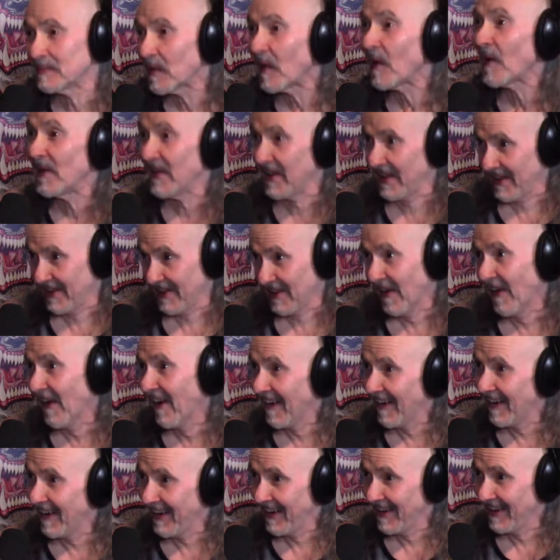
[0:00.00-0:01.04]
of partying
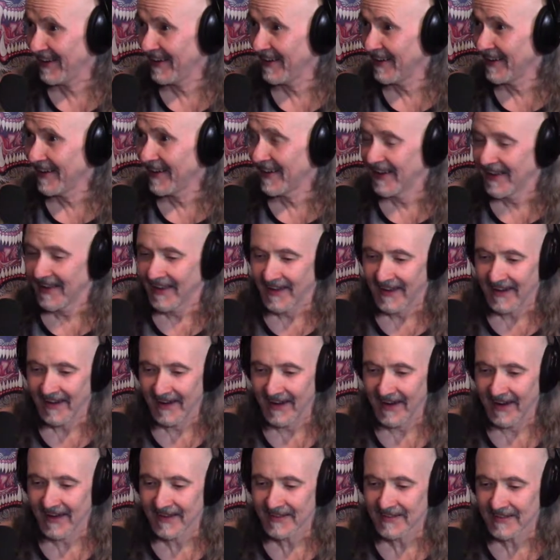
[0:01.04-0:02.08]
on, yeah,
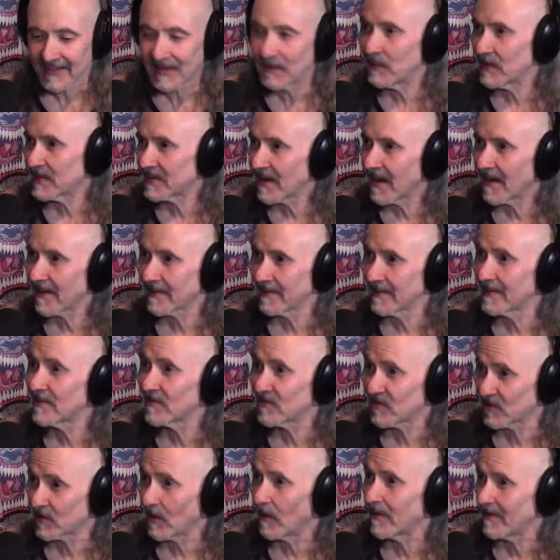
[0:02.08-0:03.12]
uh, can we talk a little
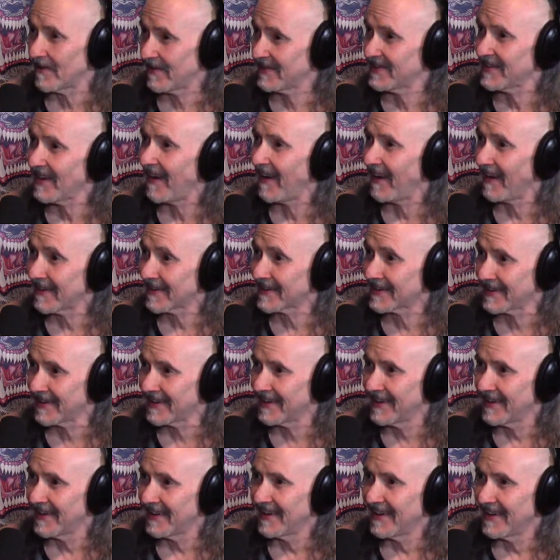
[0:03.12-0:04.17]
stoner talk?
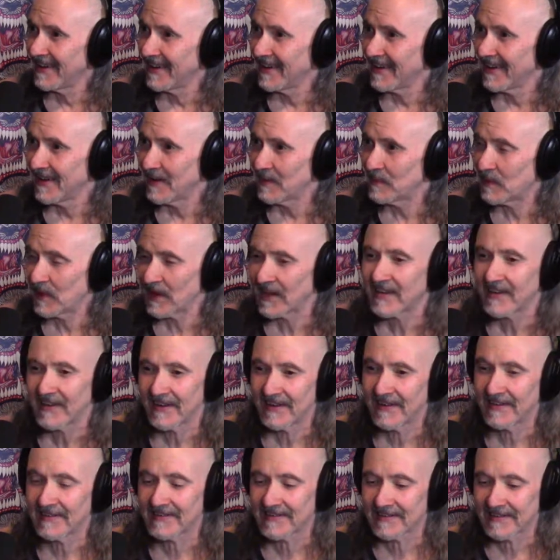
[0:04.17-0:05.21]
Talk some stoner
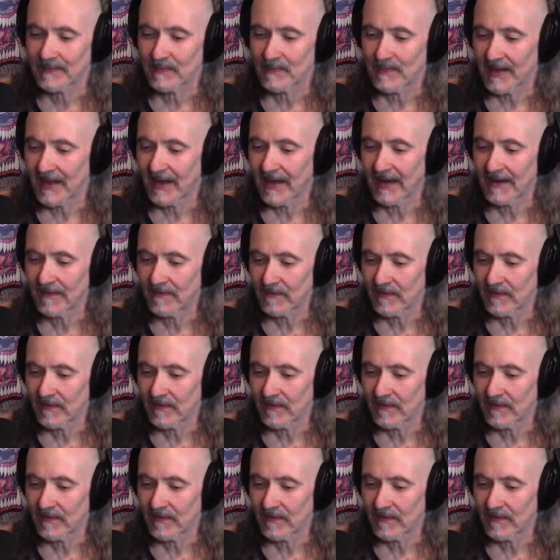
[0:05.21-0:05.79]
because talk, man. I,